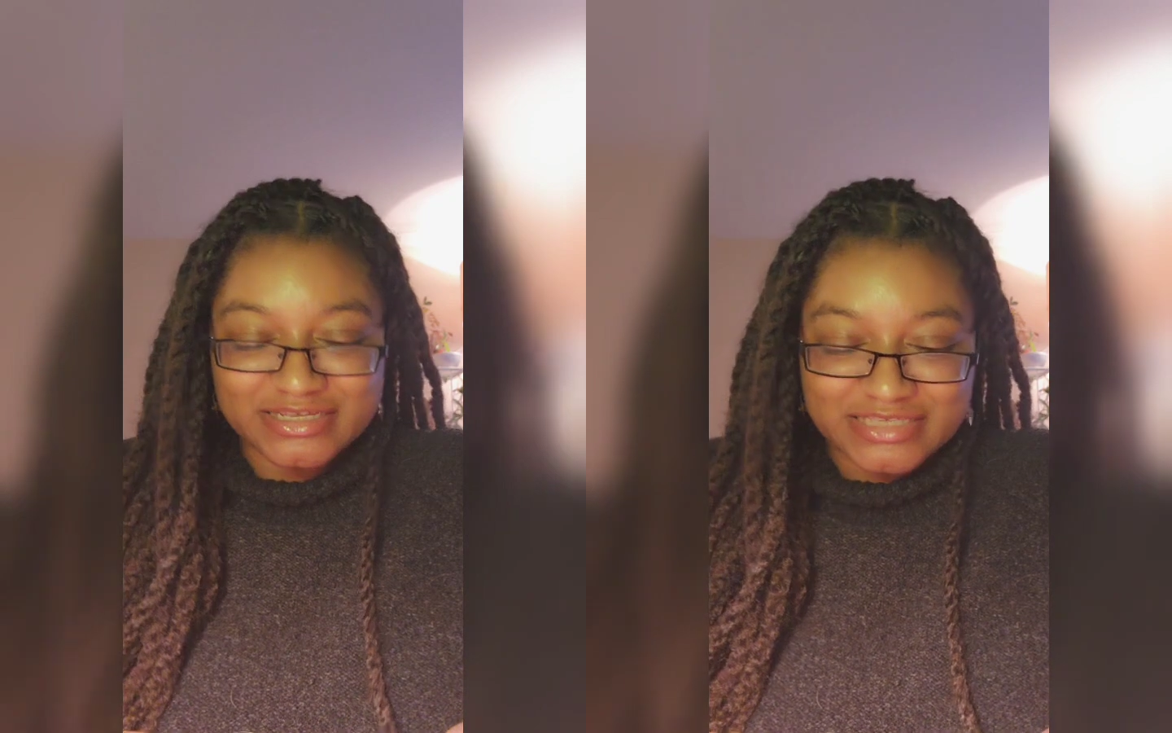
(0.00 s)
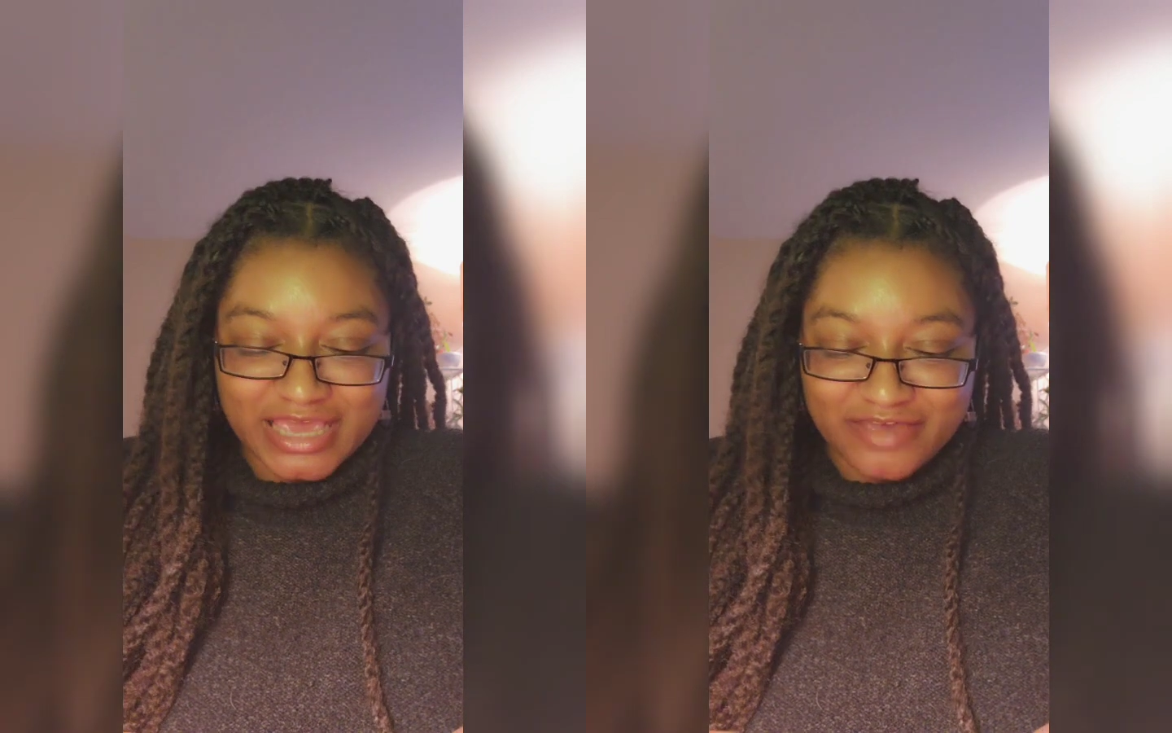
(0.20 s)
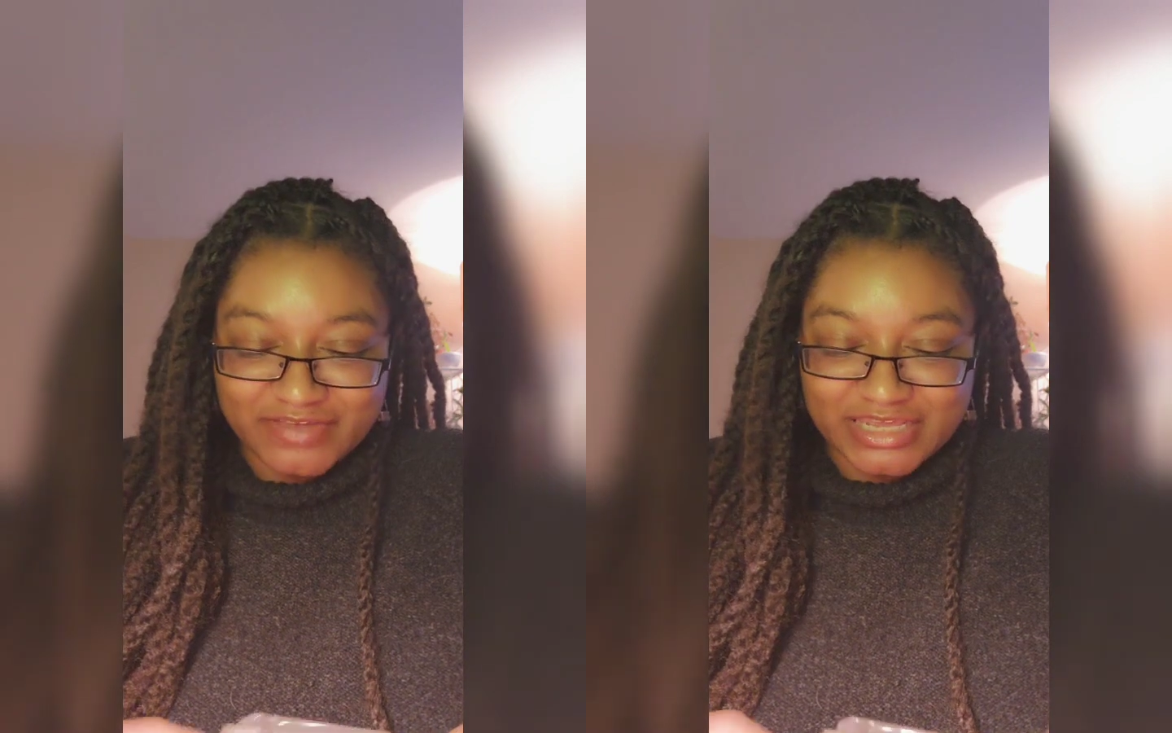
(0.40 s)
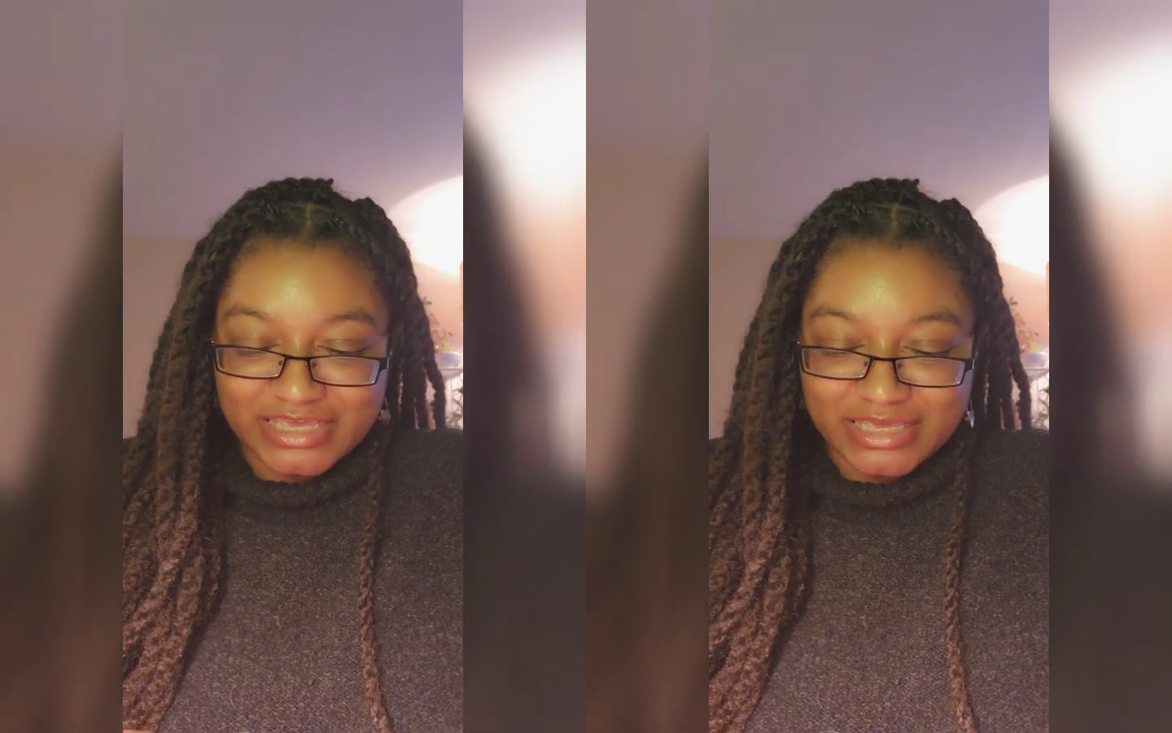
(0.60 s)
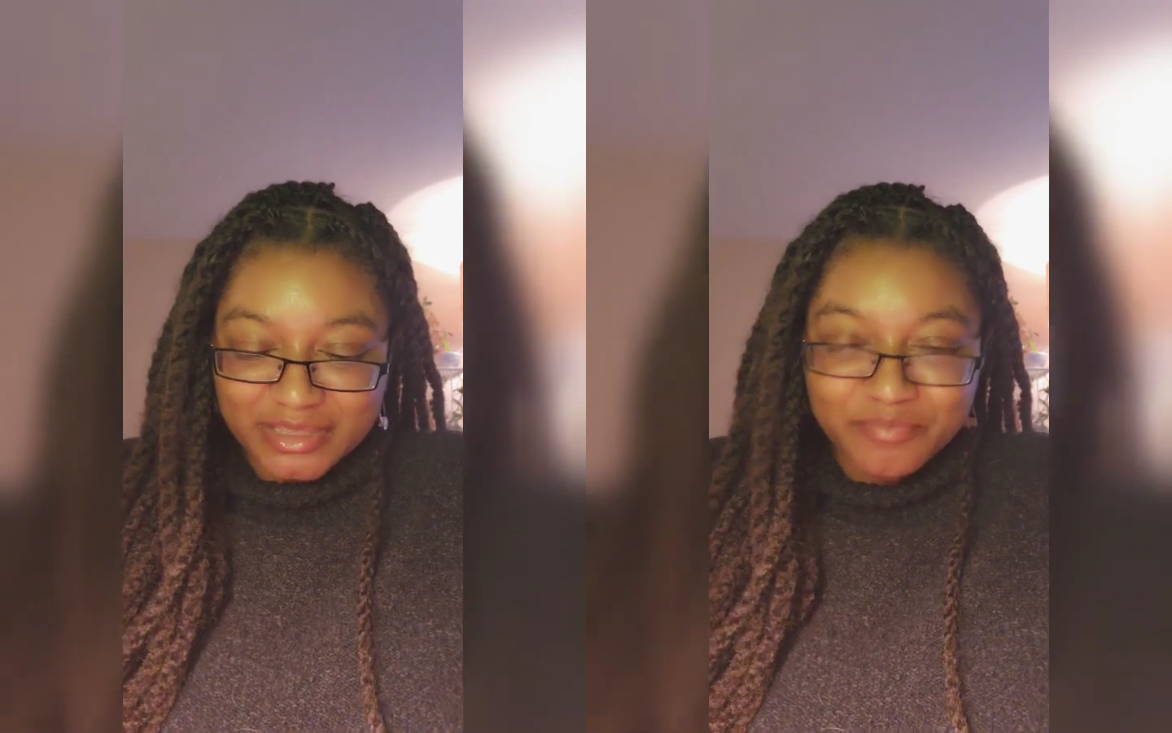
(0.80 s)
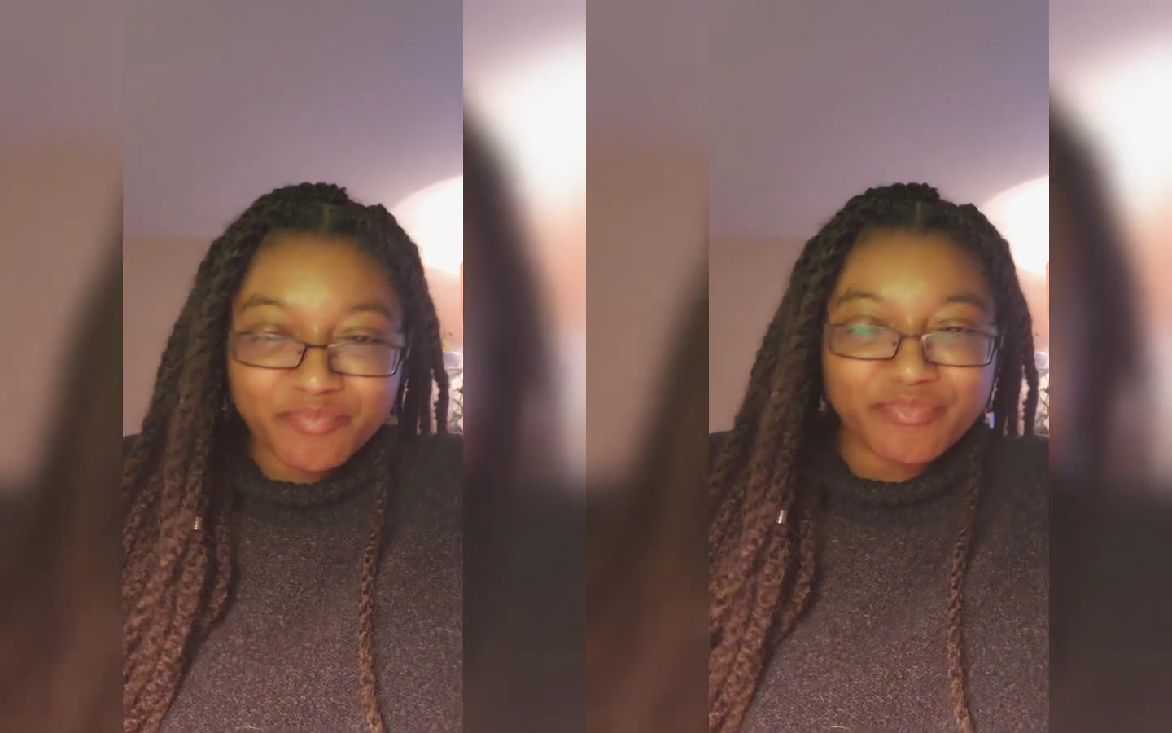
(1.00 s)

doesn't have any